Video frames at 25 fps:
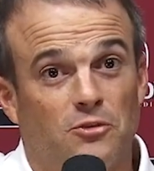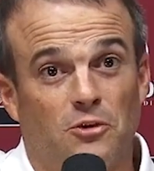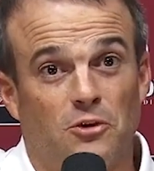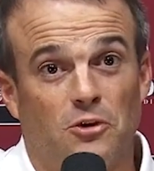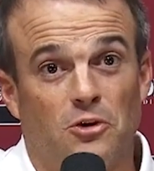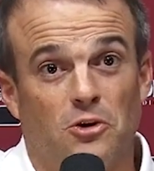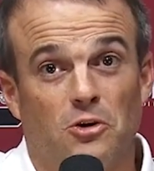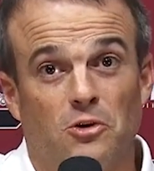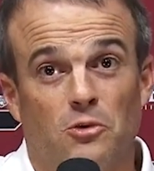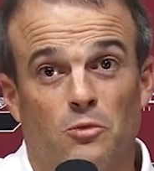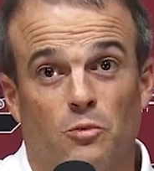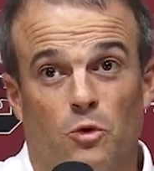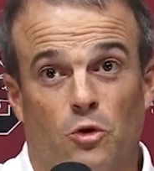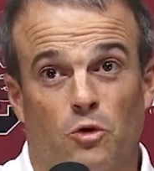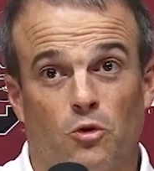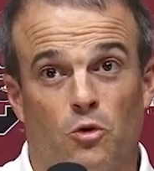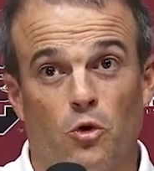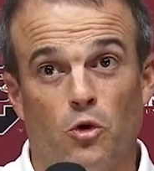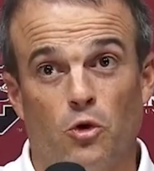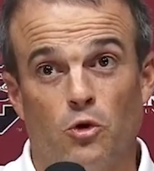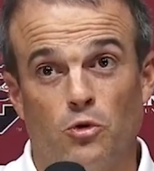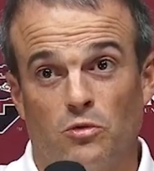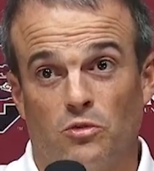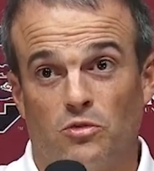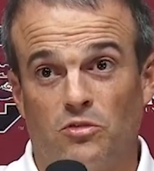So
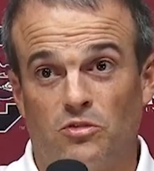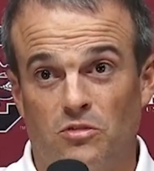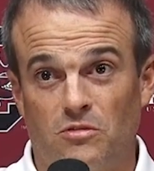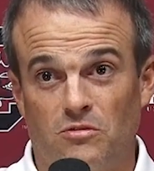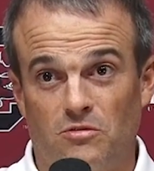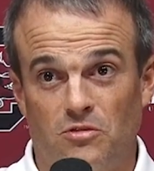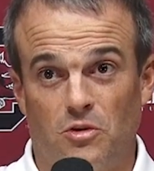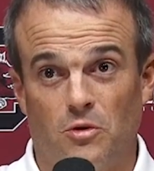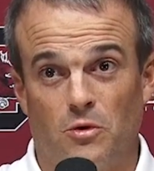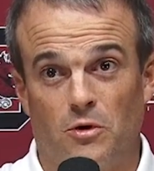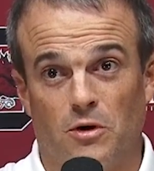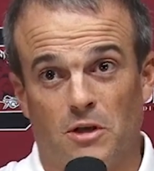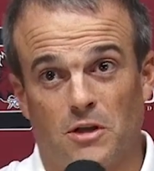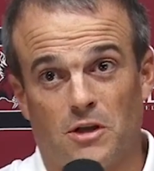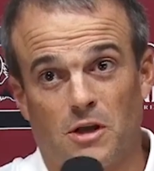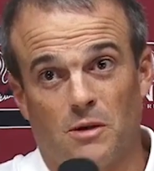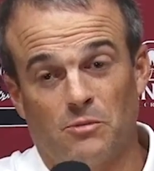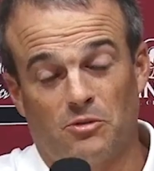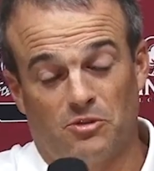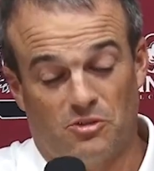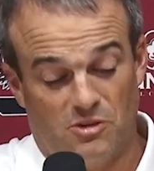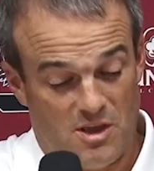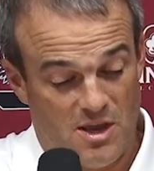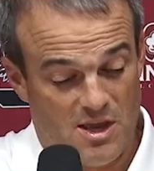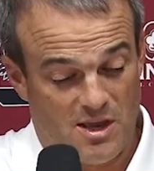recruits, if you want to
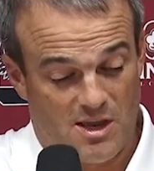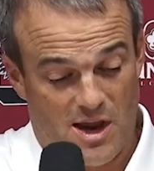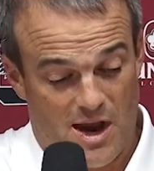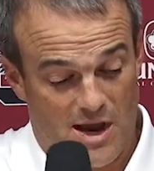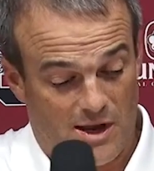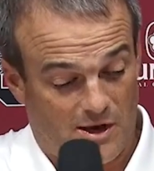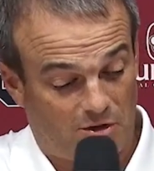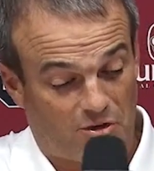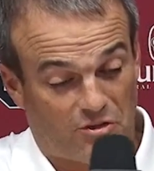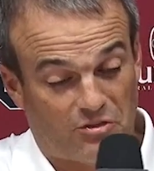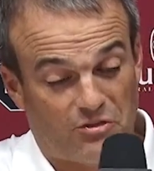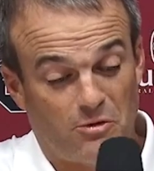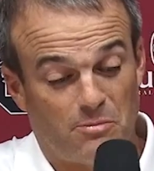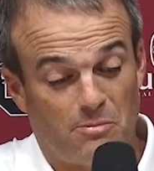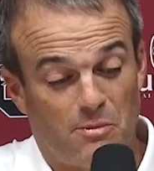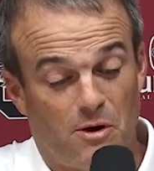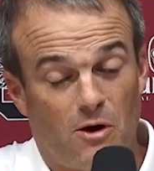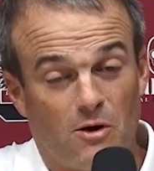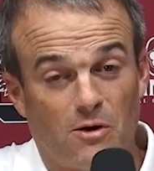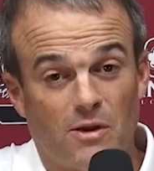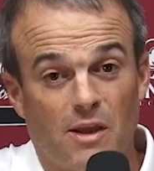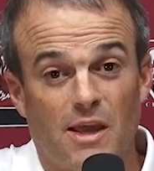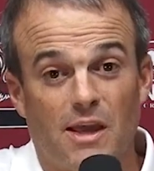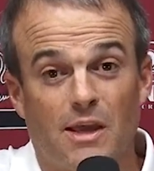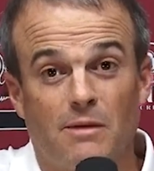come see a college
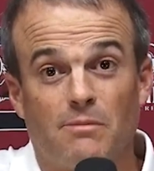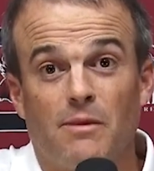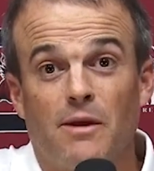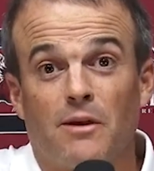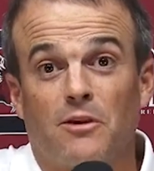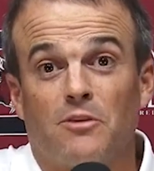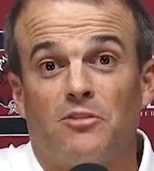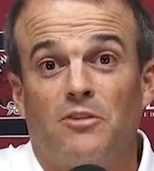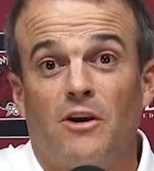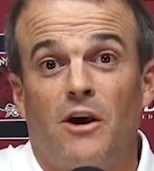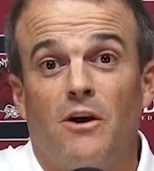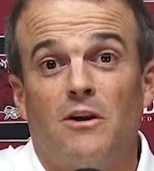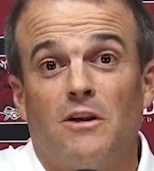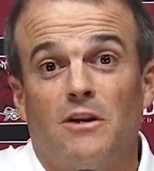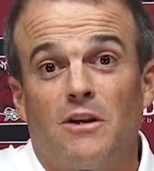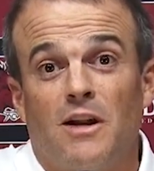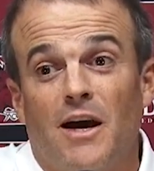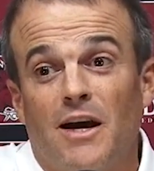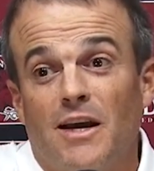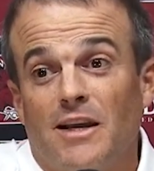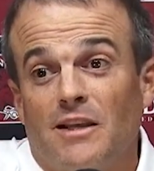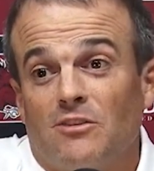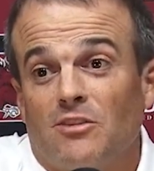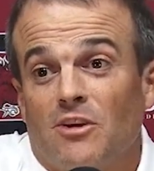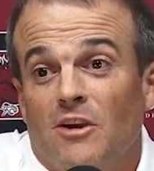football game next Saturday
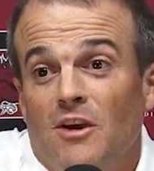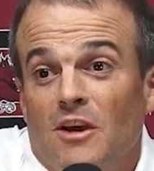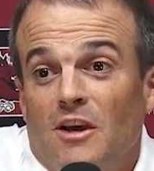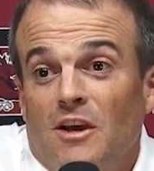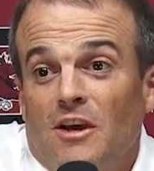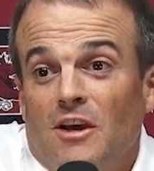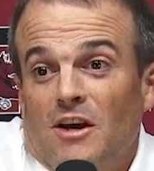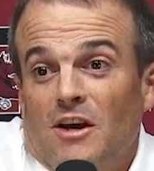night,